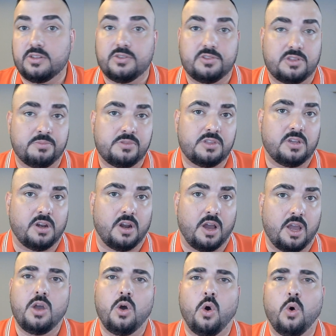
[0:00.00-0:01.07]

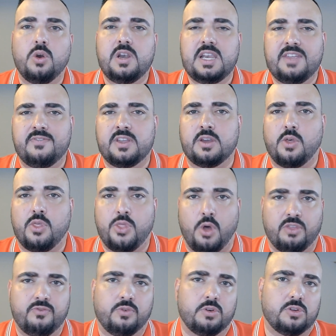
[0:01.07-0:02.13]
subscribe, or leaving a
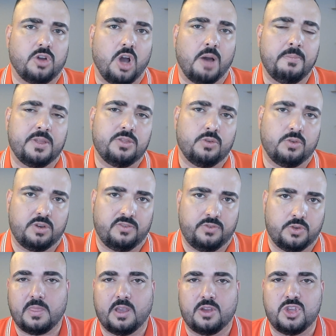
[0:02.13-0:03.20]
thoughtful comment or review.